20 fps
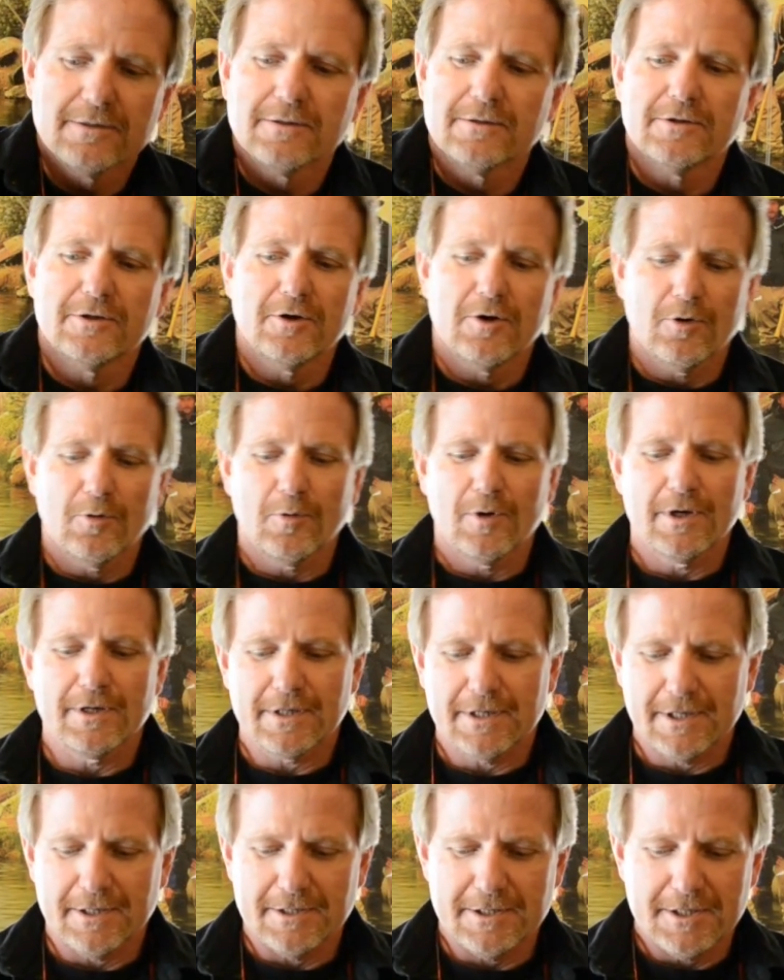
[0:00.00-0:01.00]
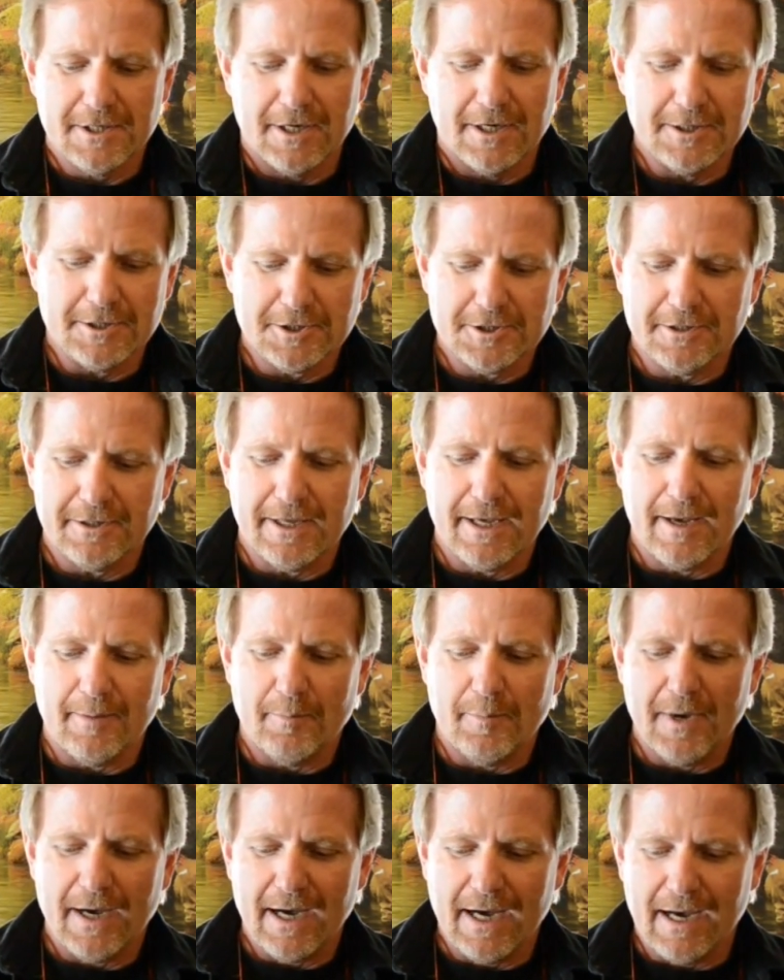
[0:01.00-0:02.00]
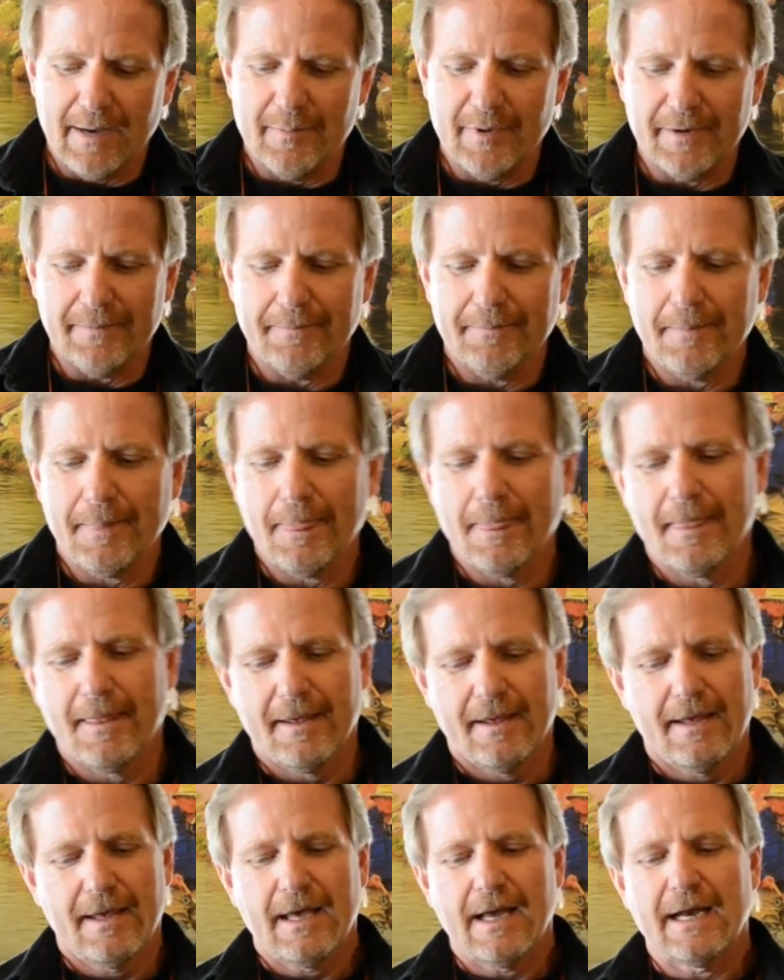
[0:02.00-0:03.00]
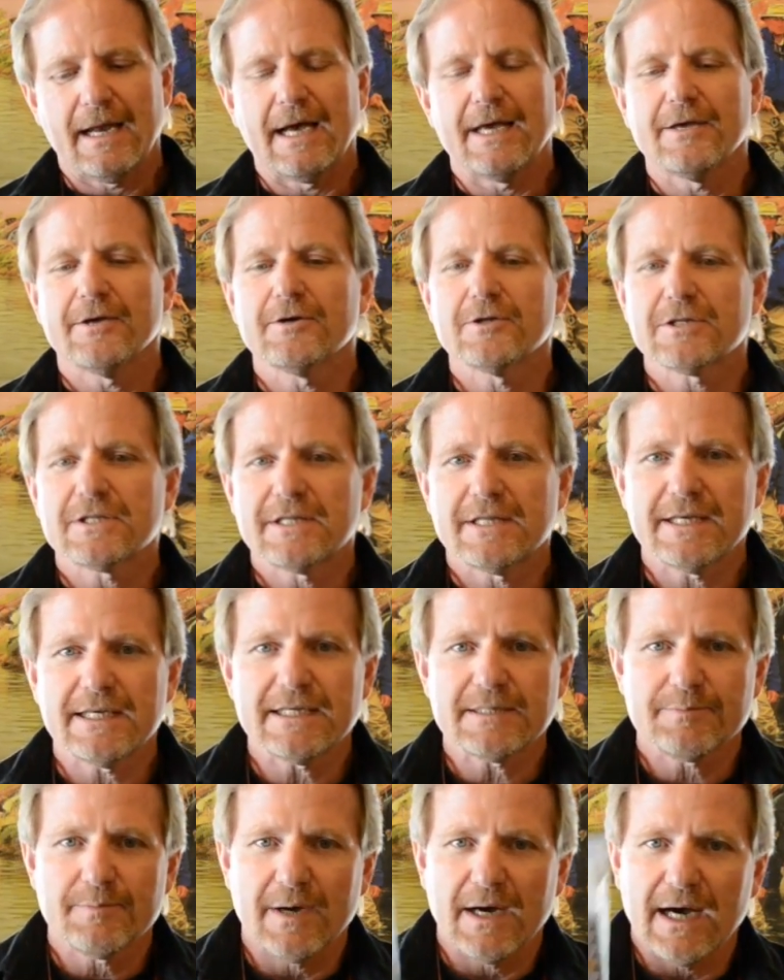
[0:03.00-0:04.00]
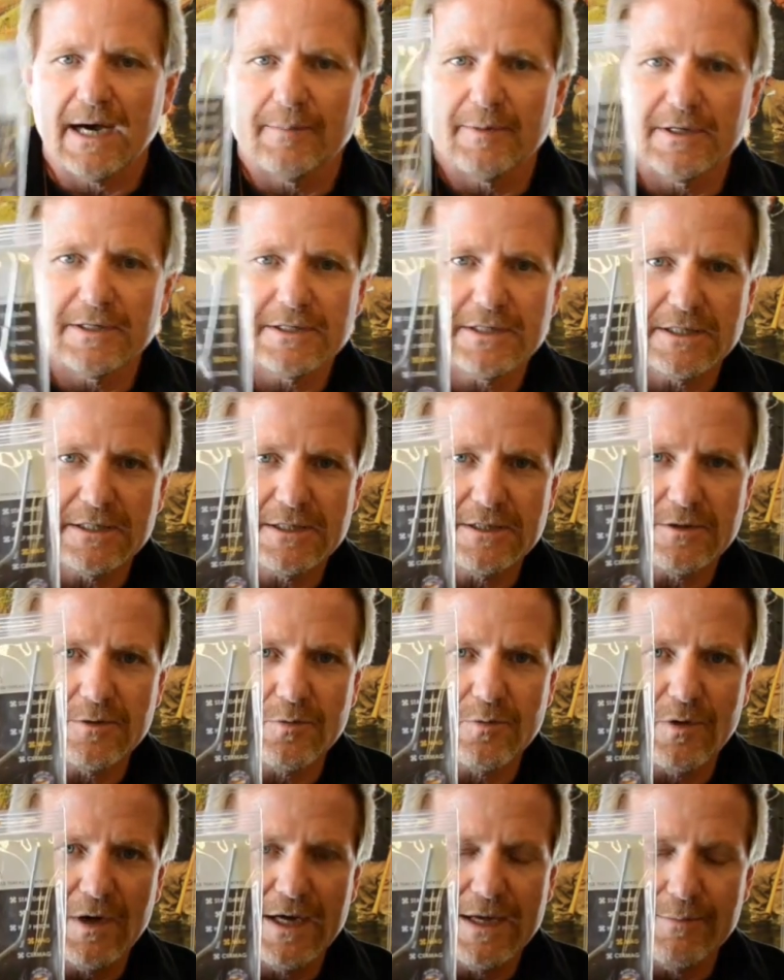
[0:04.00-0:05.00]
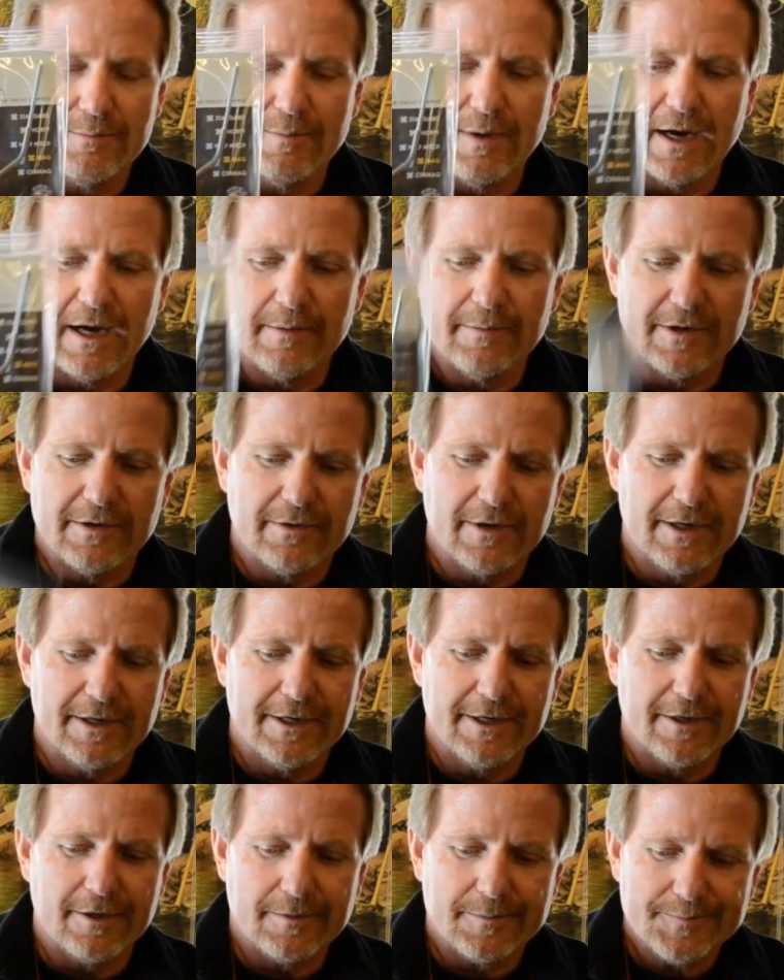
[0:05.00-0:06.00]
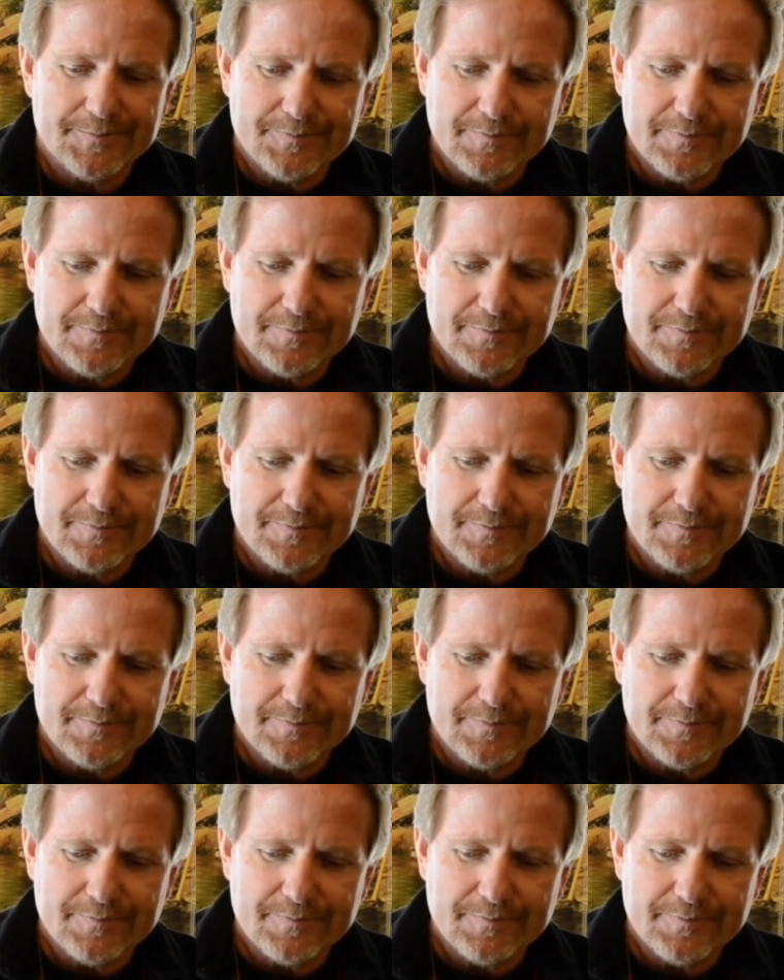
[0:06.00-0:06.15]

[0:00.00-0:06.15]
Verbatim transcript: No one can touch that bobbin. And I use these bobbins. This is a Rite bobbin right here.